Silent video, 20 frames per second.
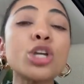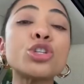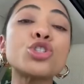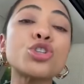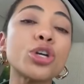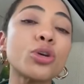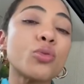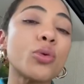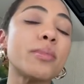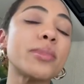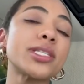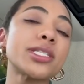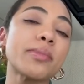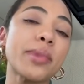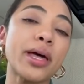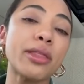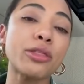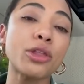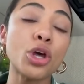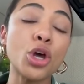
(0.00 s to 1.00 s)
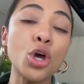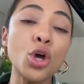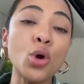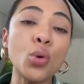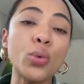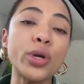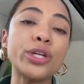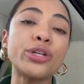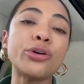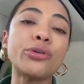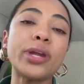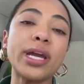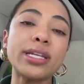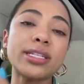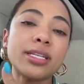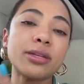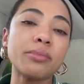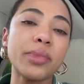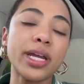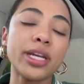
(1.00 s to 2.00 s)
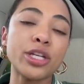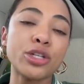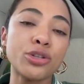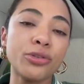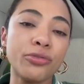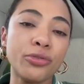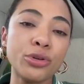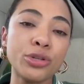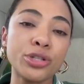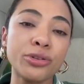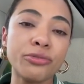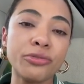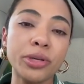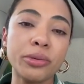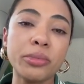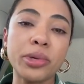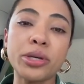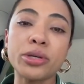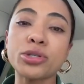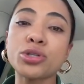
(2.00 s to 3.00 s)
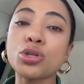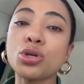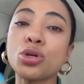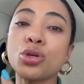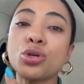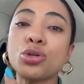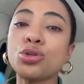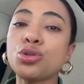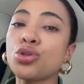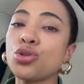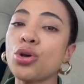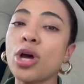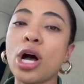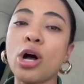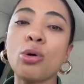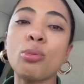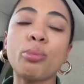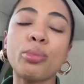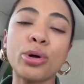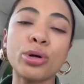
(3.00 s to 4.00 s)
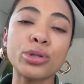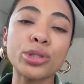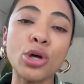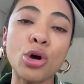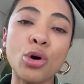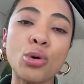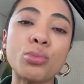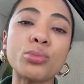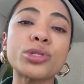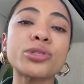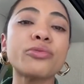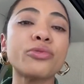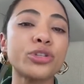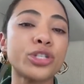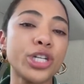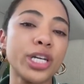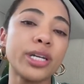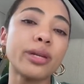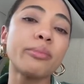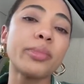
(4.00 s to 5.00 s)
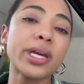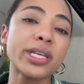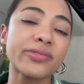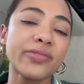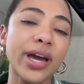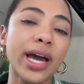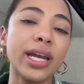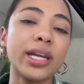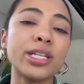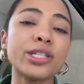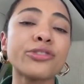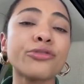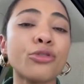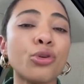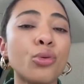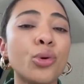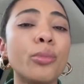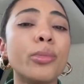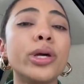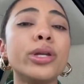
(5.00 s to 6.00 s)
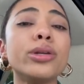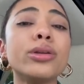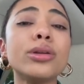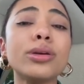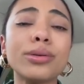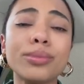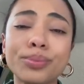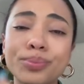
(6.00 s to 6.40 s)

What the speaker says: during Women's Month, we donated money to Future Females to help build homes for gender-based violence for women.